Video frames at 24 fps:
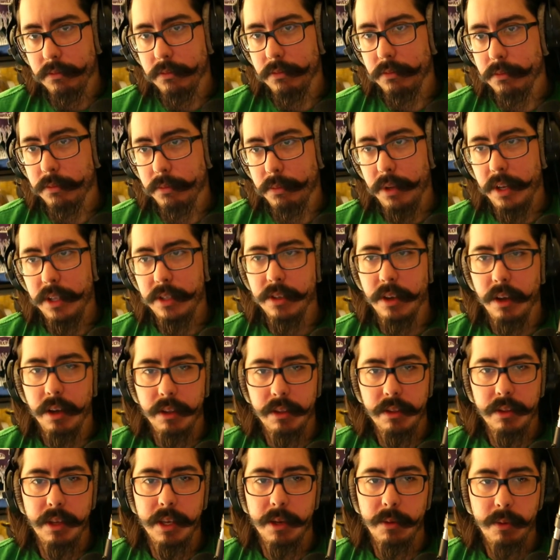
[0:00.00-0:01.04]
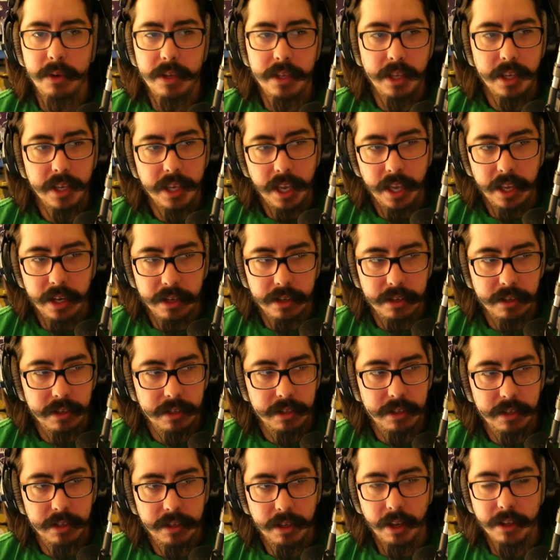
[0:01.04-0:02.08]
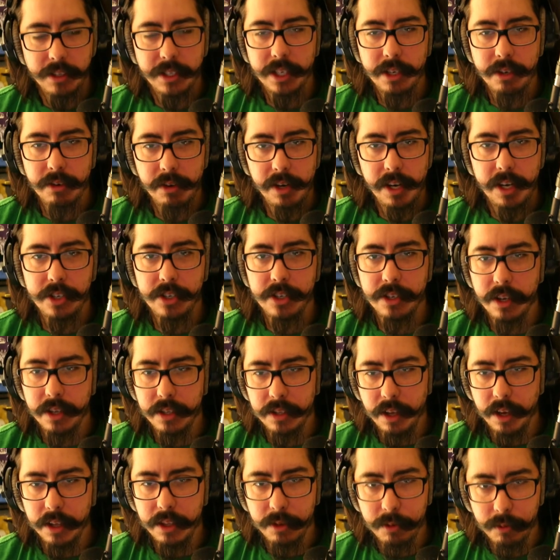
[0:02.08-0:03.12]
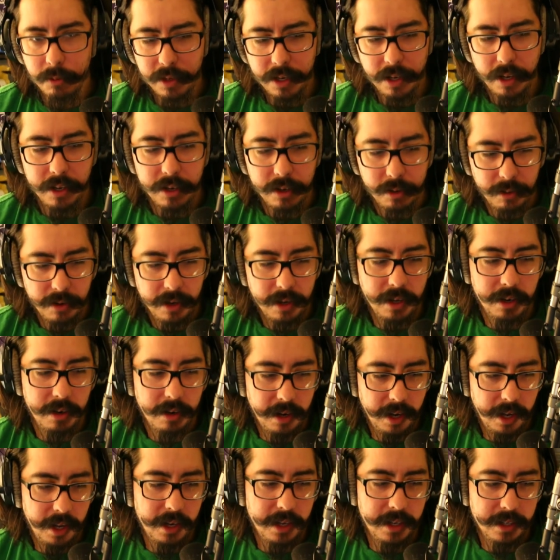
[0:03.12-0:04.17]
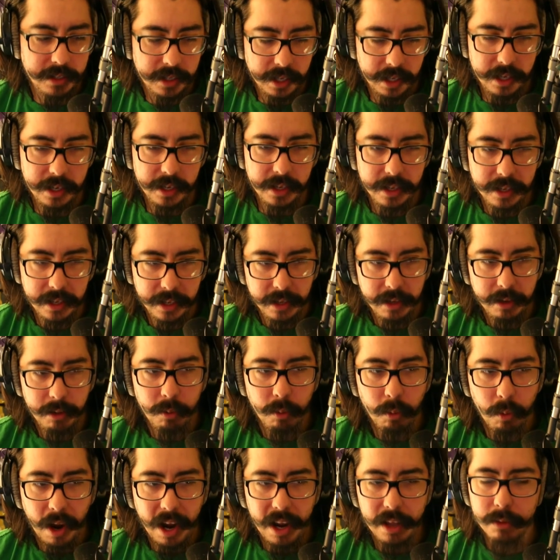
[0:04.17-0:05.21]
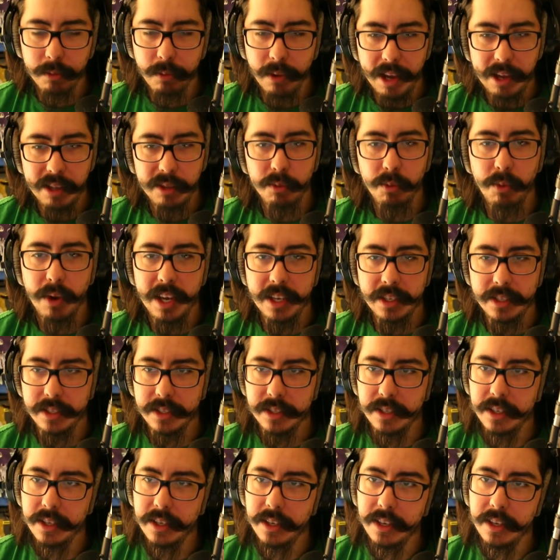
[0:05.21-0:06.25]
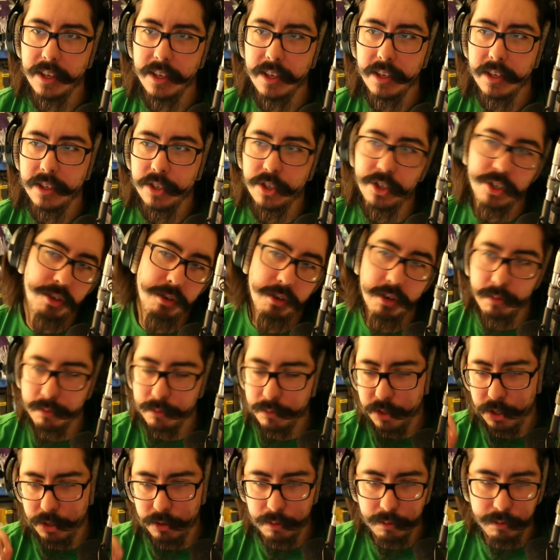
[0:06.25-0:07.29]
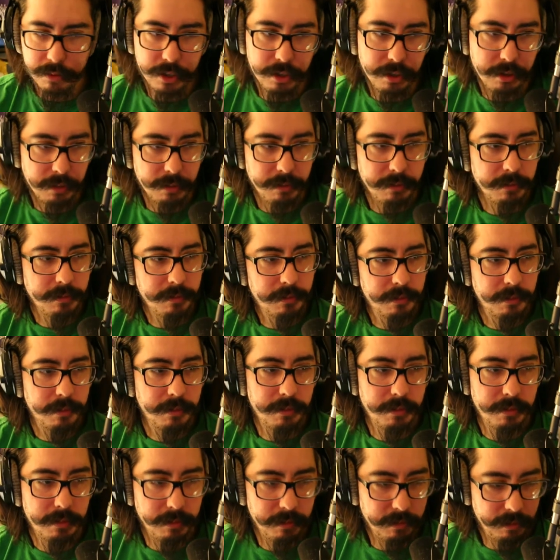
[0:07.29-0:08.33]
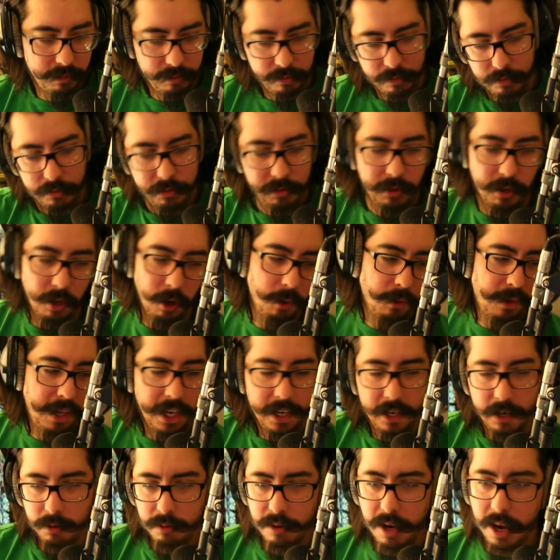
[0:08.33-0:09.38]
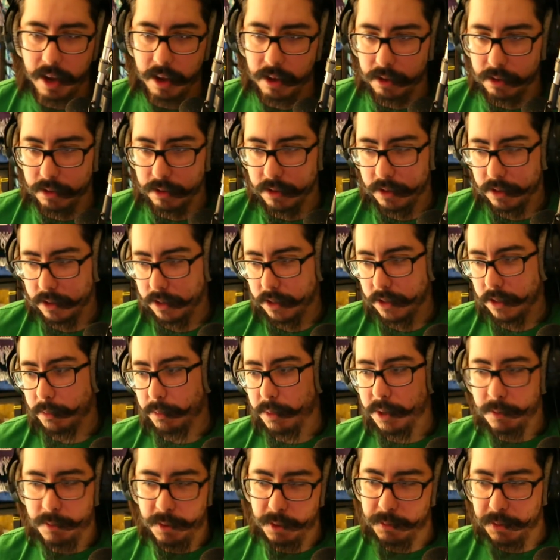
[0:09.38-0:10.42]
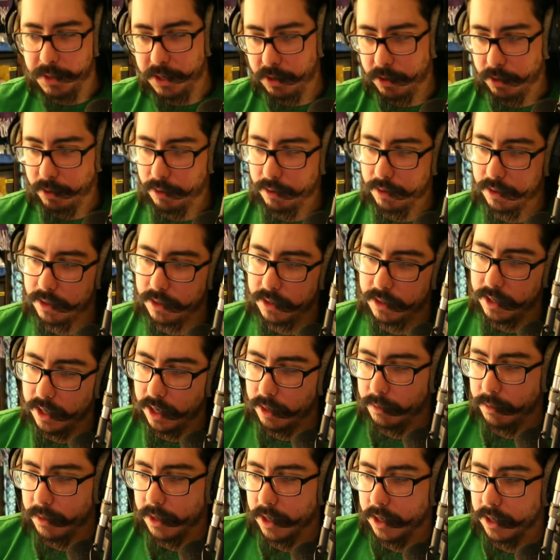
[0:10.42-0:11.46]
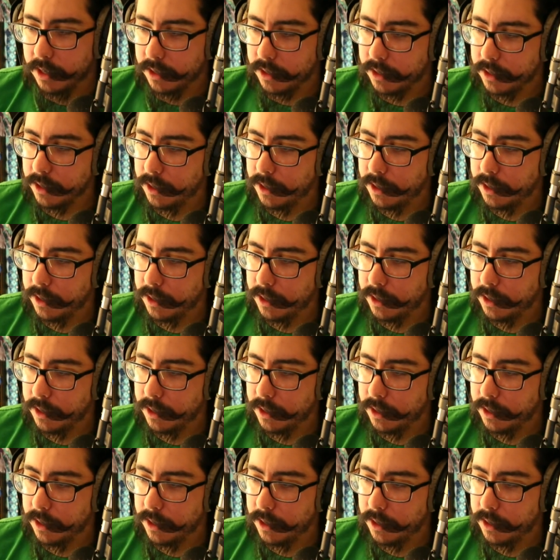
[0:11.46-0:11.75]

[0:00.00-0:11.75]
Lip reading: But it's all like again, content creation on the internet is a wild, wild west. Shoot 'em, shoot 'em, shoot 'em. Okay, corral. Pew, pew, pew. Time things.